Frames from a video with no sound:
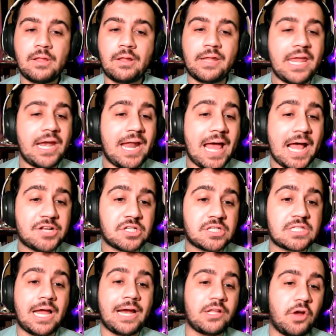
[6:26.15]
Landen Hatchett
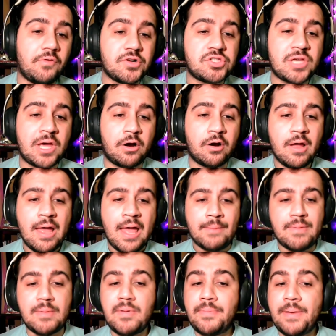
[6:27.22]
sliding over to center.
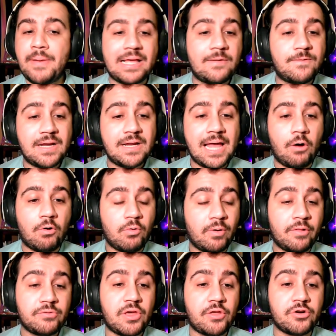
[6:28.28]
Maybe Paki Finau or one
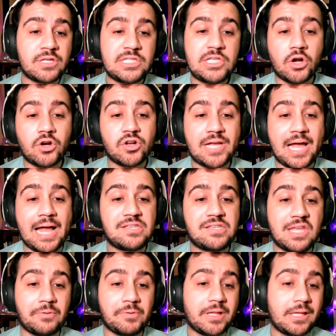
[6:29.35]
of those other younger guys
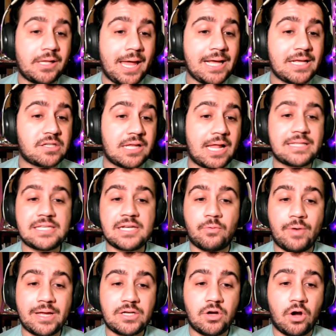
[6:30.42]
they really like slots in
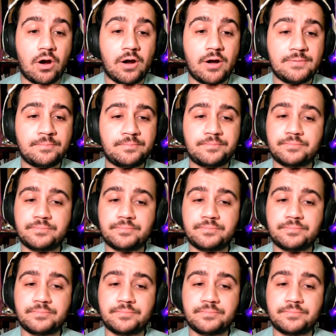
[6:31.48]
at right guard.